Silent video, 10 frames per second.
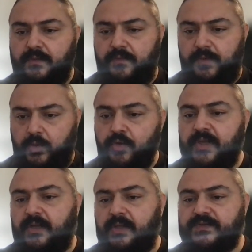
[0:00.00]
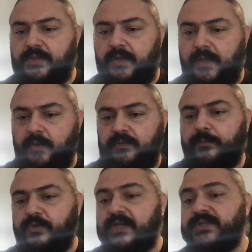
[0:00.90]
the logging cluster and not
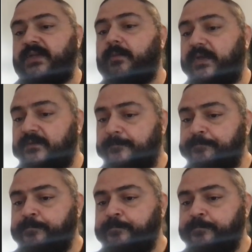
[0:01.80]
the production database.